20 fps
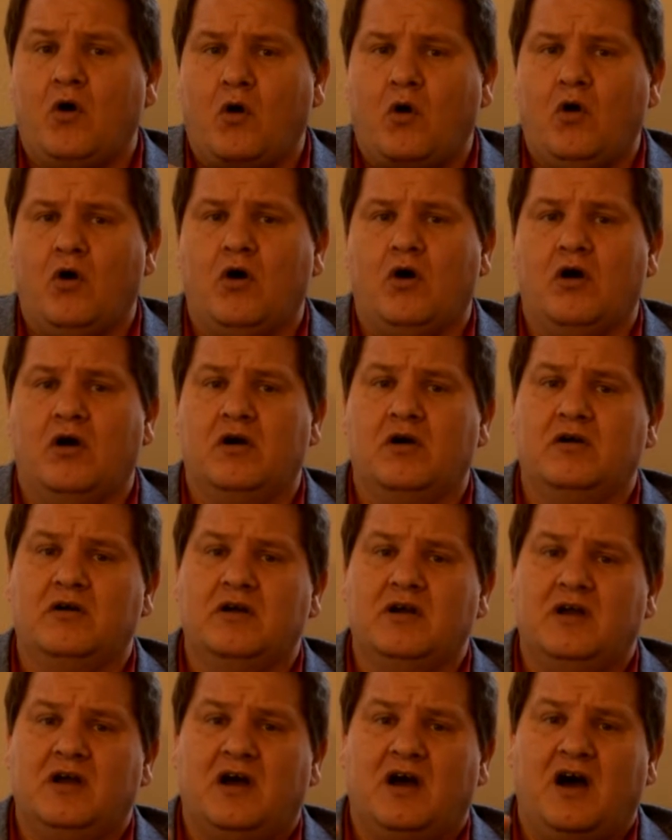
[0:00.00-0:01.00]

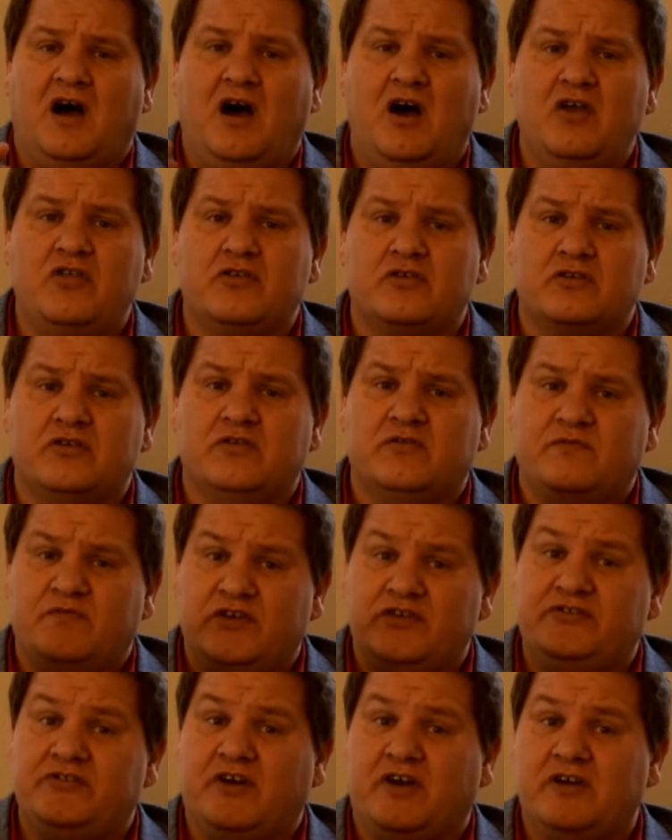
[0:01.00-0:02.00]
or other
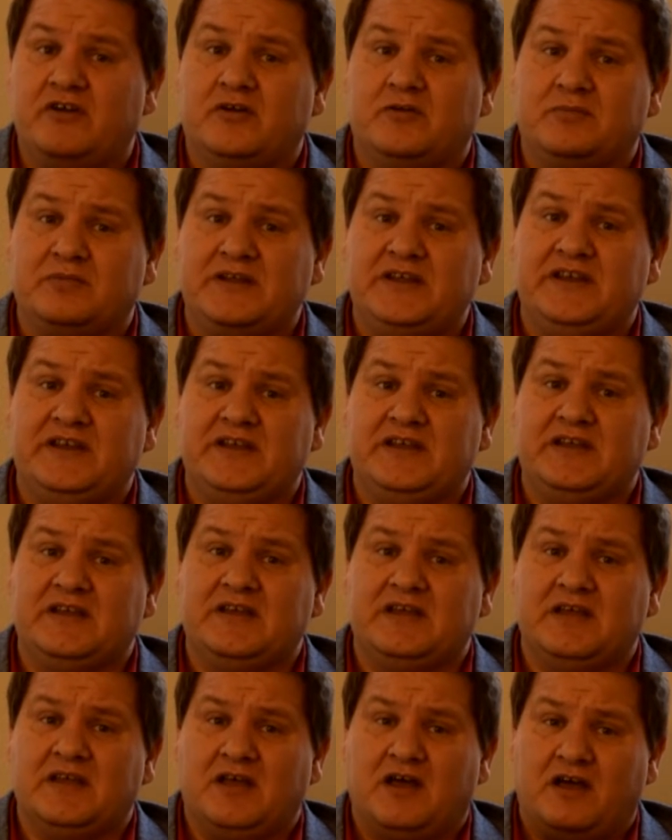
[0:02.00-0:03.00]
vaginal bleeding
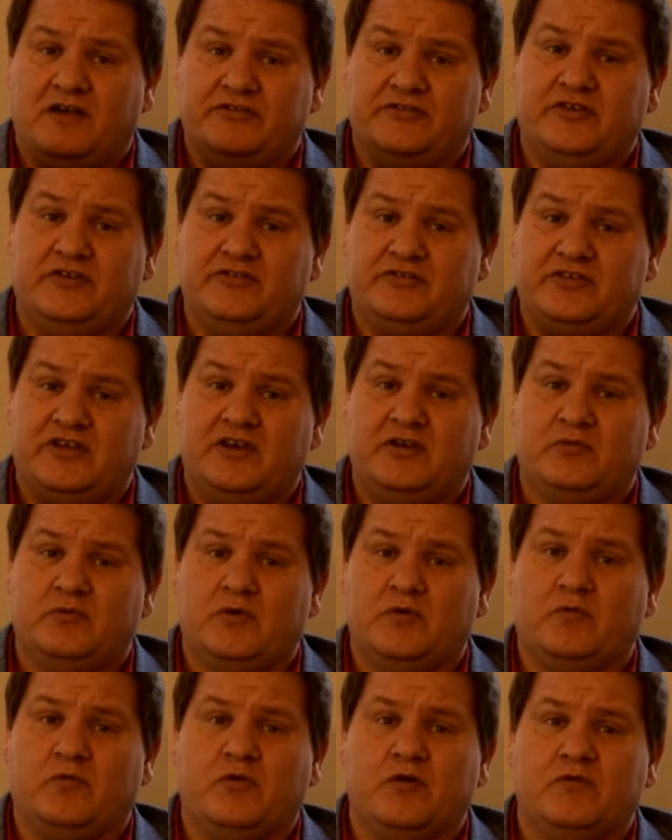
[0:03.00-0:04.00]
associated
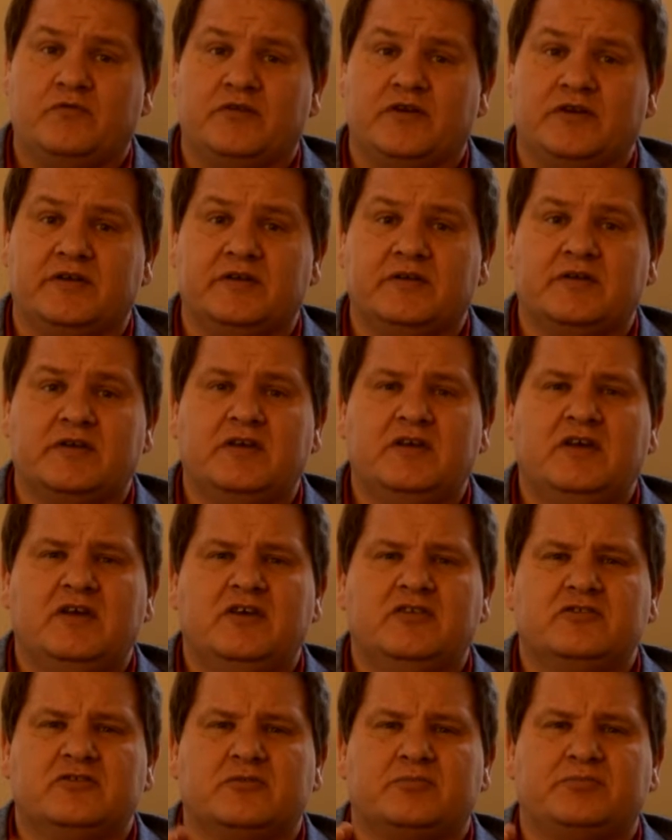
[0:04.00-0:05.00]
with warfarin.
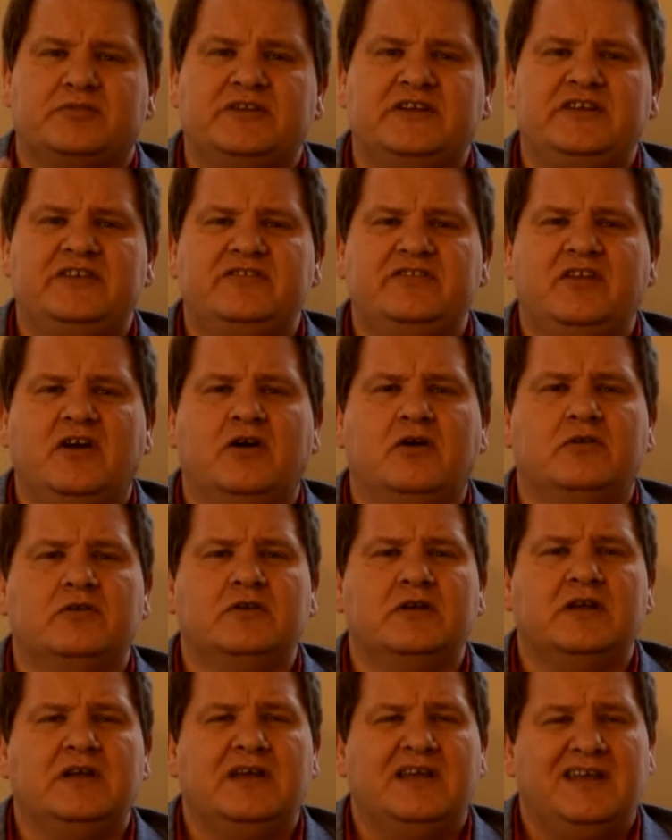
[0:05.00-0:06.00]
So please note